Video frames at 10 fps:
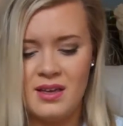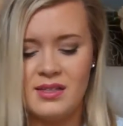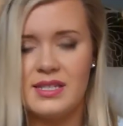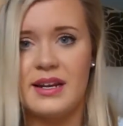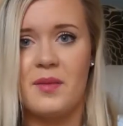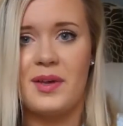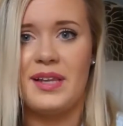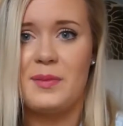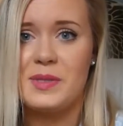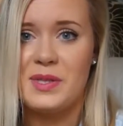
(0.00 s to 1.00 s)
stayed on my
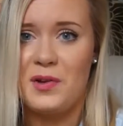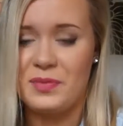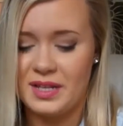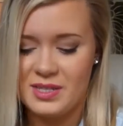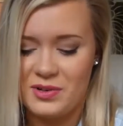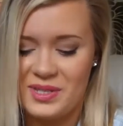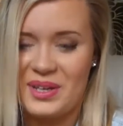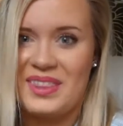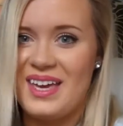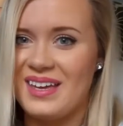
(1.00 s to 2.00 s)
lips, so that's always a
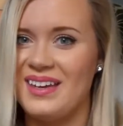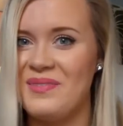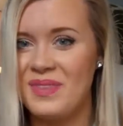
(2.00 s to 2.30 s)
good thing.